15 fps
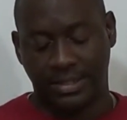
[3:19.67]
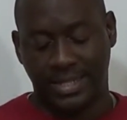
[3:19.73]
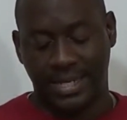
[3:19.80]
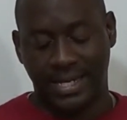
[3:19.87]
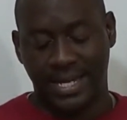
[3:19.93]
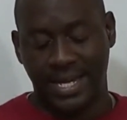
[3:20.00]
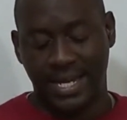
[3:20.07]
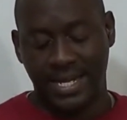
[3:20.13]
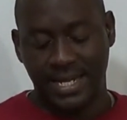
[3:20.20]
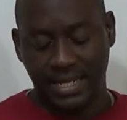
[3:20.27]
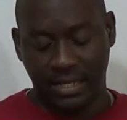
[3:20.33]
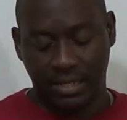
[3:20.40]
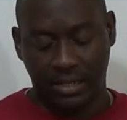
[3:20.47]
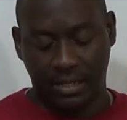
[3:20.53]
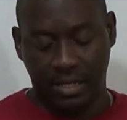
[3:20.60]
that
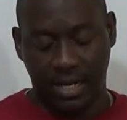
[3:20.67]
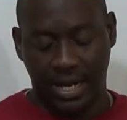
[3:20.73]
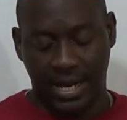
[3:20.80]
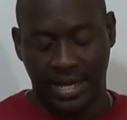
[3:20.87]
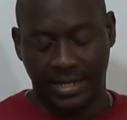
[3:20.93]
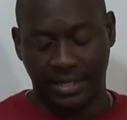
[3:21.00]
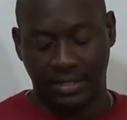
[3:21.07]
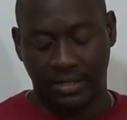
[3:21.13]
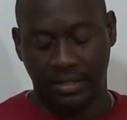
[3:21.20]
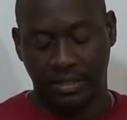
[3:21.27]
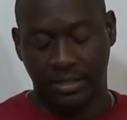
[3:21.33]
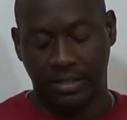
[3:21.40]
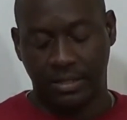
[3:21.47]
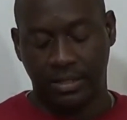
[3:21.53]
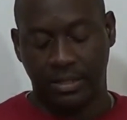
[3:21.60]
Nia had
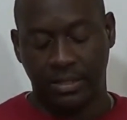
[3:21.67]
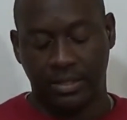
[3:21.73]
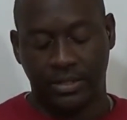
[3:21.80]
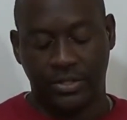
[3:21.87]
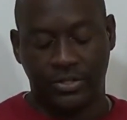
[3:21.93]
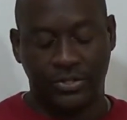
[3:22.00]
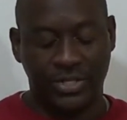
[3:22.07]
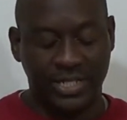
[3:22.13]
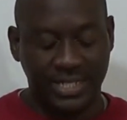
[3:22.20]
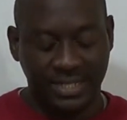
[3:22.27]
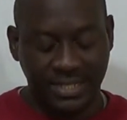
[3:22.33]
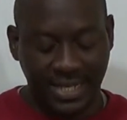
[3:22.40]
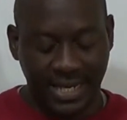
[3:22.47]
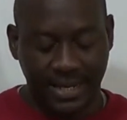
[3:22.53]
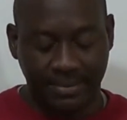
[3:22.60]
3
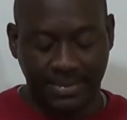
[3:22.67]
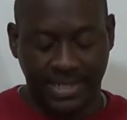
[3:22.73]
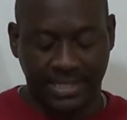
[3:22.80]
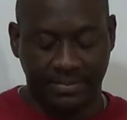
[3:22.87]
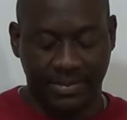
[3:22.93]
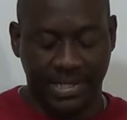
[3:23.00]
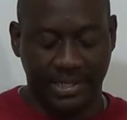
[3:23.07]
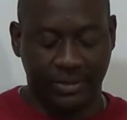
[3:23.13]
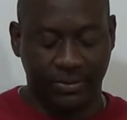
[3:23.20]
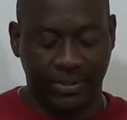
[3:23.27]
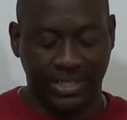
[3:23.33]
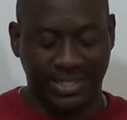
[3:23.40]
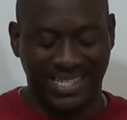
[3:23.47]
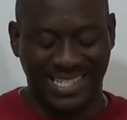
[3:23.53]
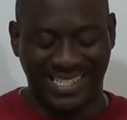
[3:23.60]
times as many
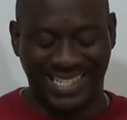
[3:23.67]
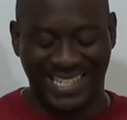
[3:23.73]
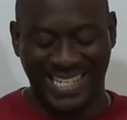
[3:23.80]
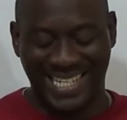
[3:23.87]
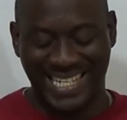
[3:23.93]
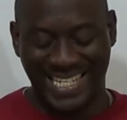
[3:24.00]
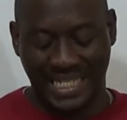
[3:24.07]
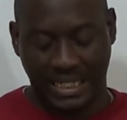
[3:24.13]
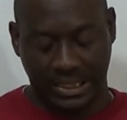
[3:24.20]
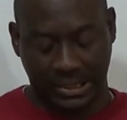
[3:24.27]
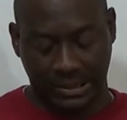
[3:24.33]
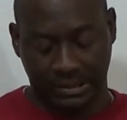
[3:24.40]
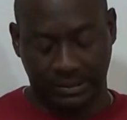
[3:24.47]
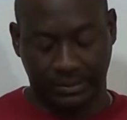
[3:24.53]
cookies as Lyn,